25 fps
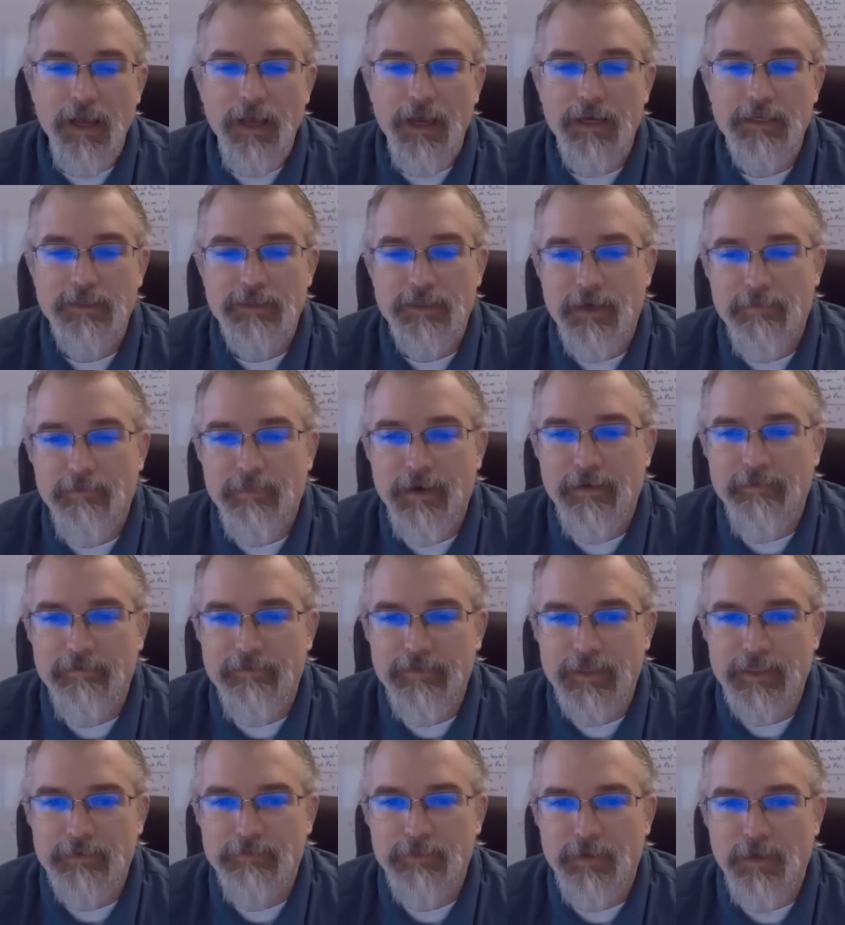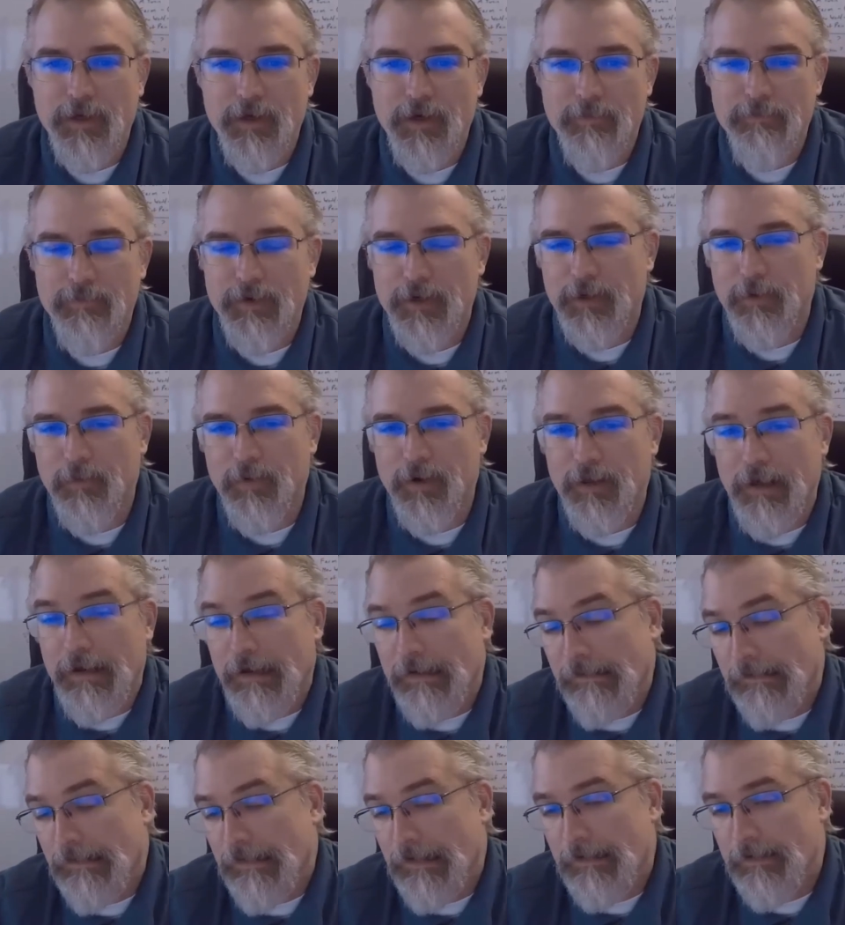and so that might fix me pretty well. I
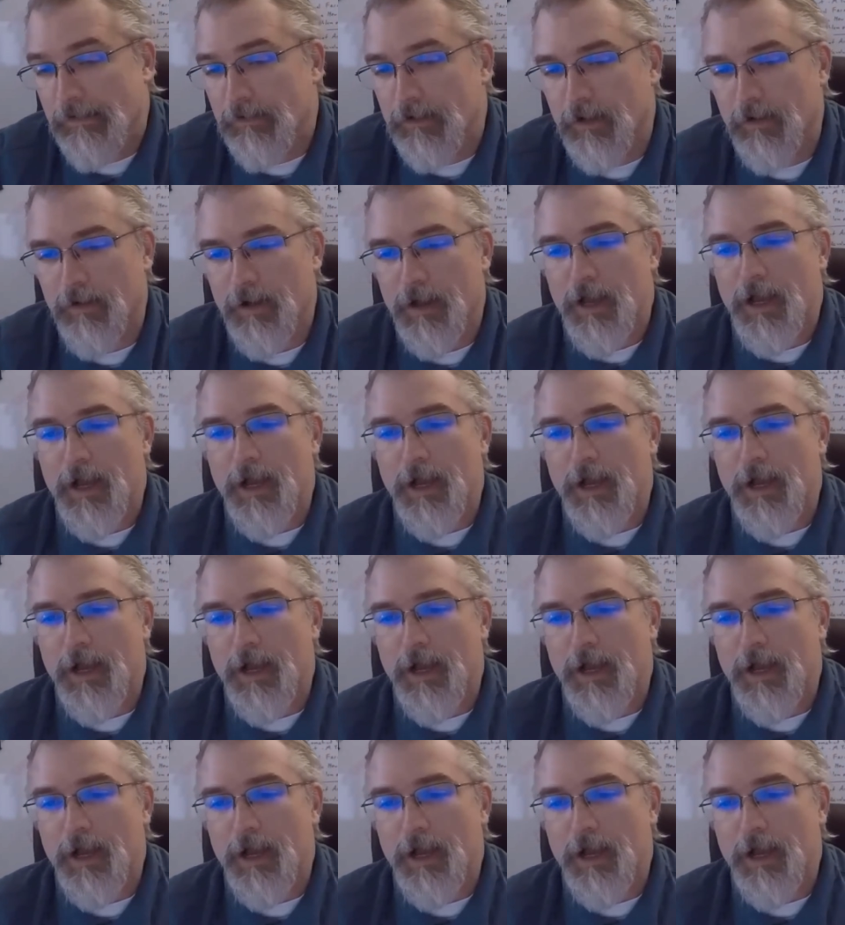don't, I don't know.